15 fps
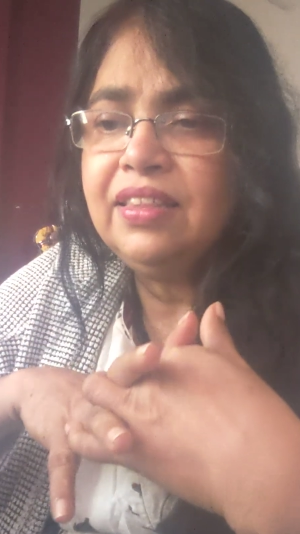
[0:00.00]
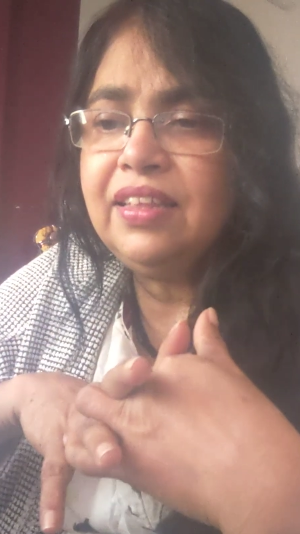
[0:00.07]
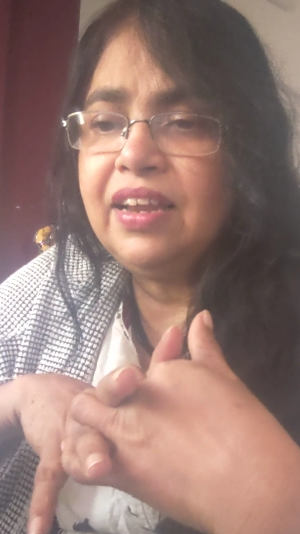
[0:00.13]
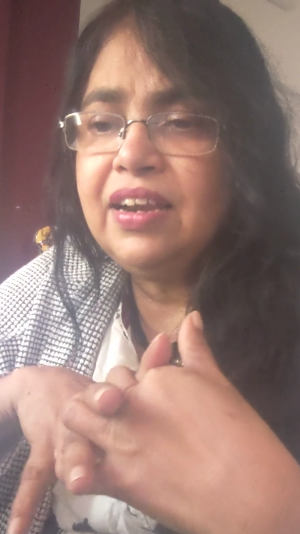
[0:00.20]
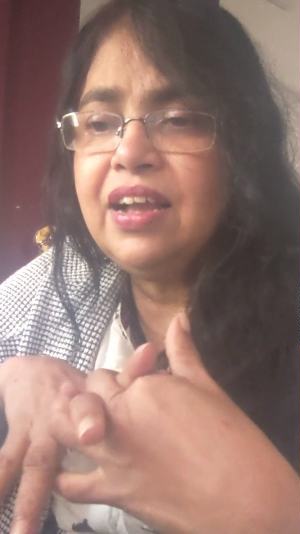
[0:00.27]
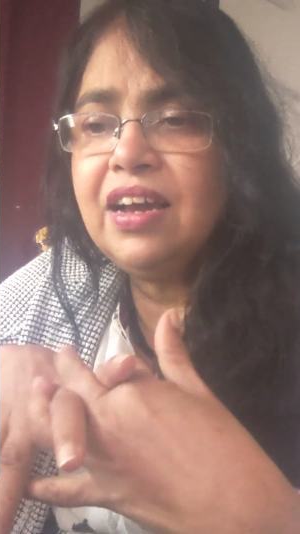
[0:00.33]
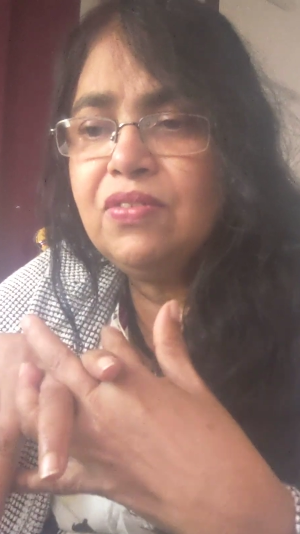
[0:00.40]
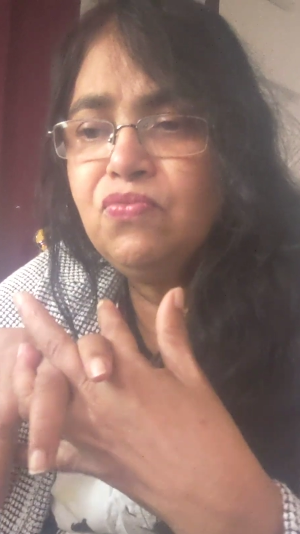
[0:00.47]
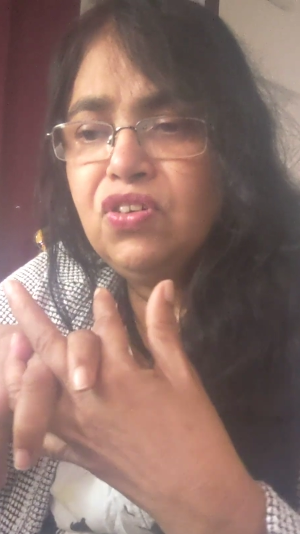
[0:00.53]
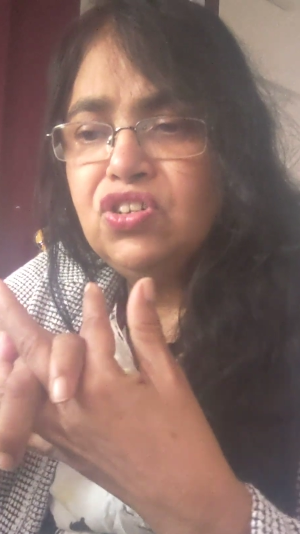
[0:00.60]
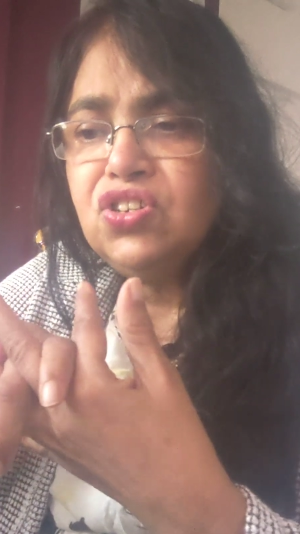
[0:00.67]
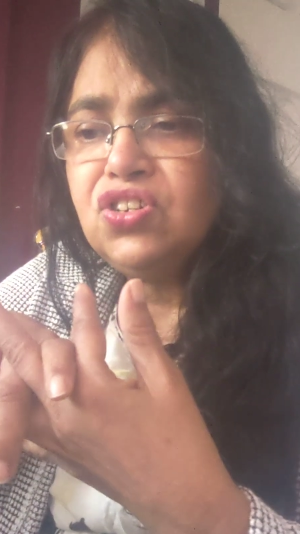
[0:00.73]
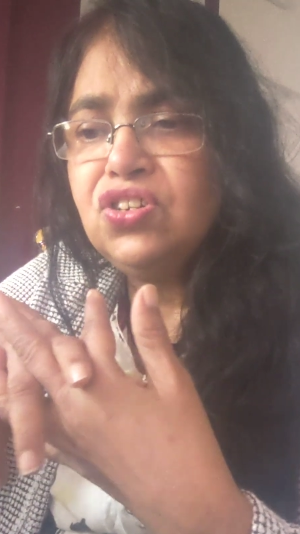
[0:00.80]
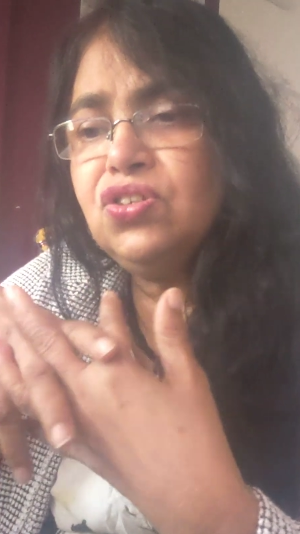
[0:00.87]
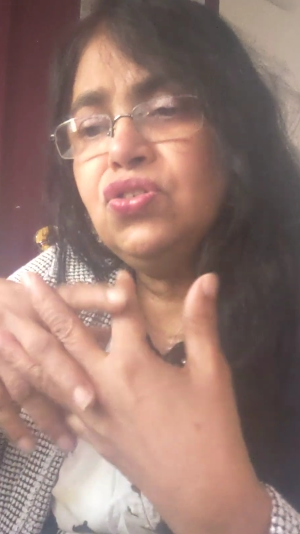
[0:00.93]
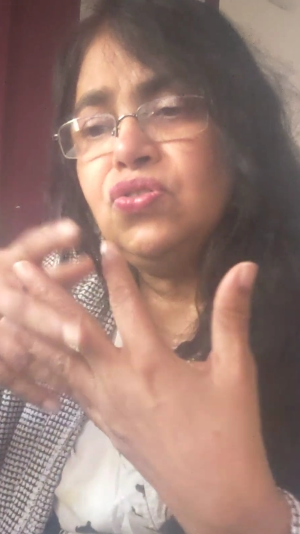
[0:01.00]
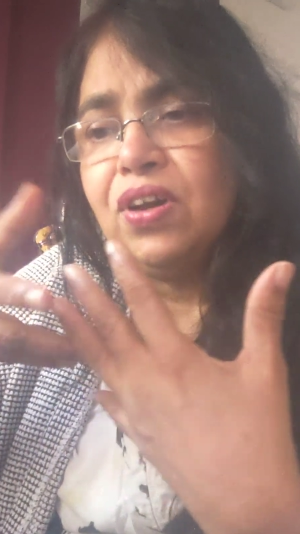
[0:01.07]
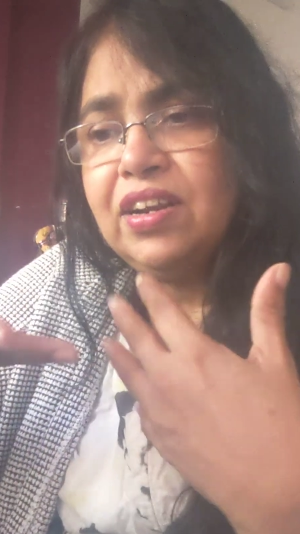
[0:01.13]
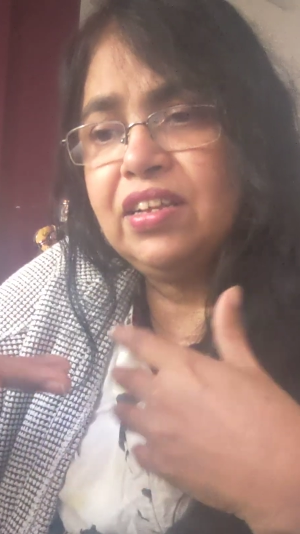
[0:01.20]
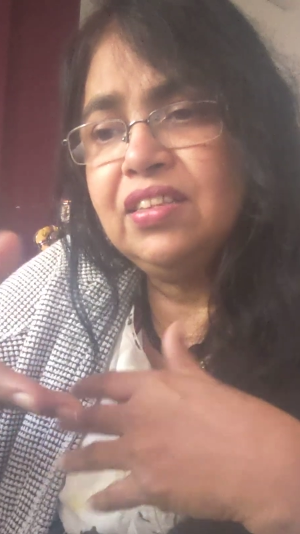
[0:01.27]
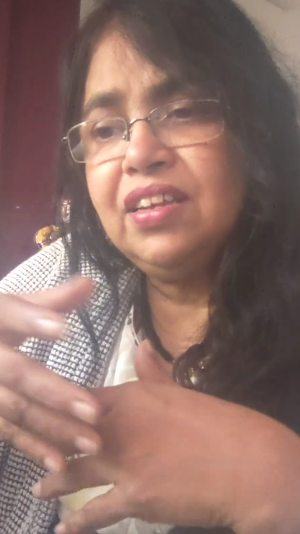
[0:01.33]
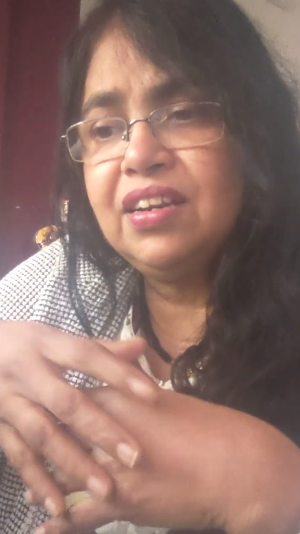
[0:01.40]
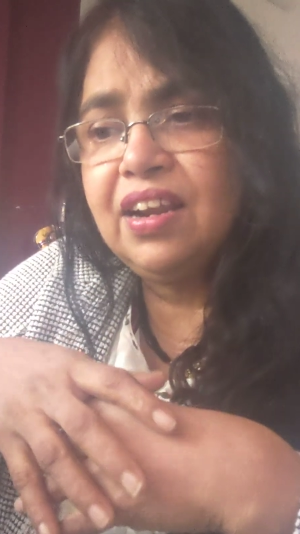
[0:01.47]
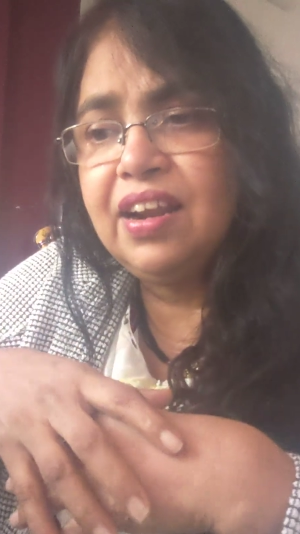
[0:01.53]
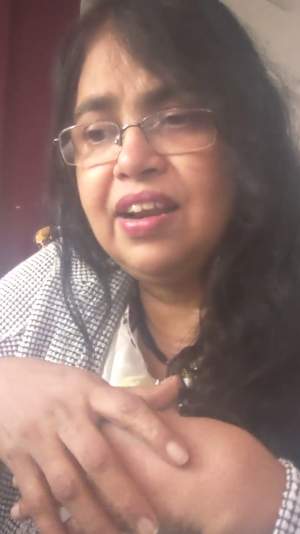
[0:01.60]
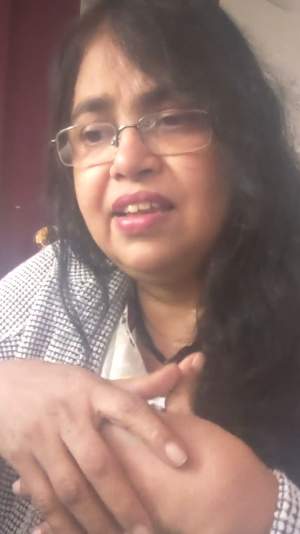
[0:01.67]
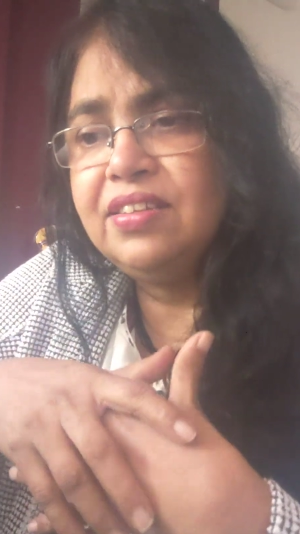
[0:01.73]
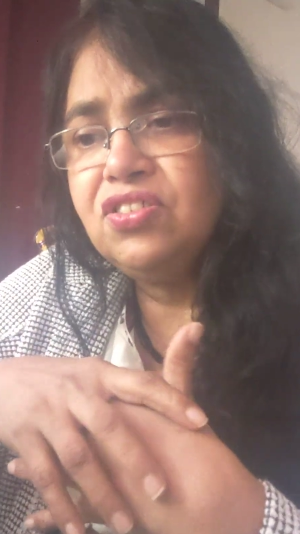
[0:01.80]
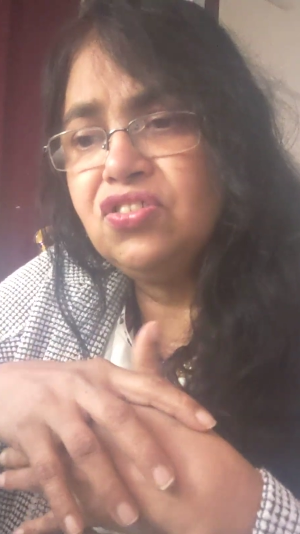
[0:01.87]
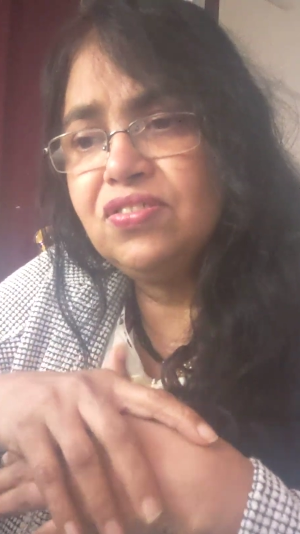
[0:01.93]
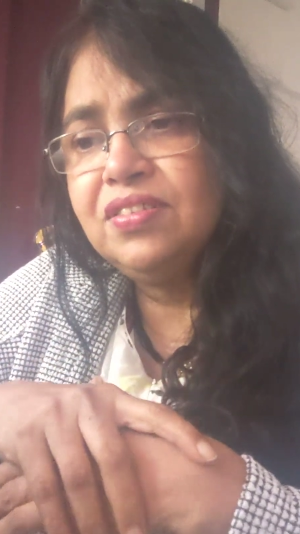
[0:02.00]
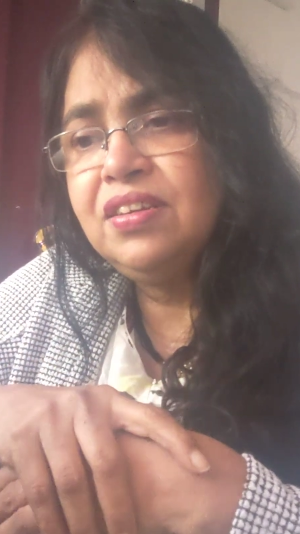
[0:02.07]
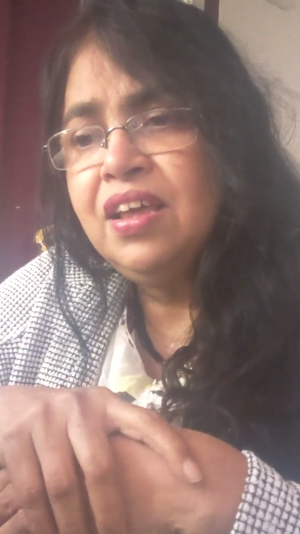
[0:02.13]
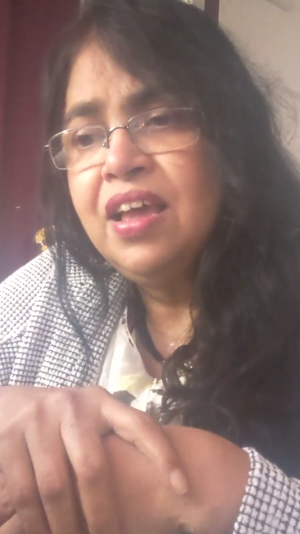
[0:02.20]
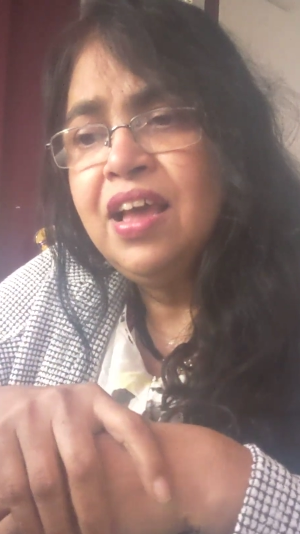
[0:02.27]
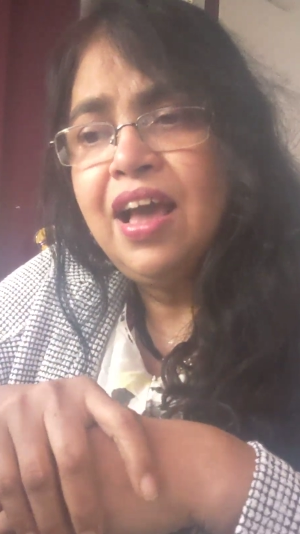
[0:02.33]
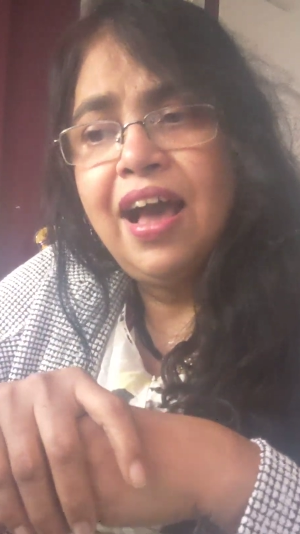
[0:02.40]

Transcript: Then conversion to another religion,